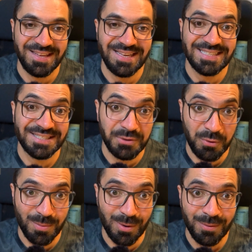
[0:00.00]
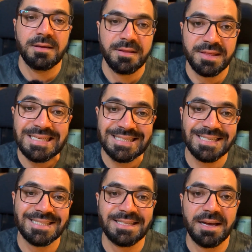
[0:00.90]
It's normal. This
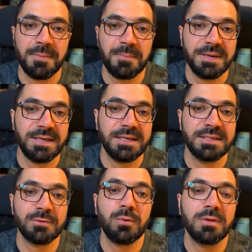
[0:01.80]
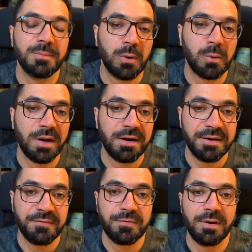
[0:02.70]
step is all about
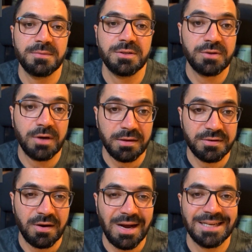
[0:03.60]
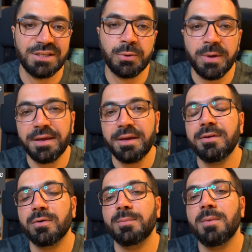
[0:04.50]
learning from the data and tweaking
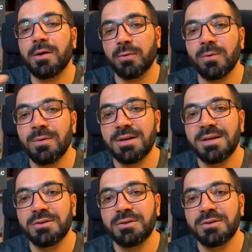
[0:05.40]
your model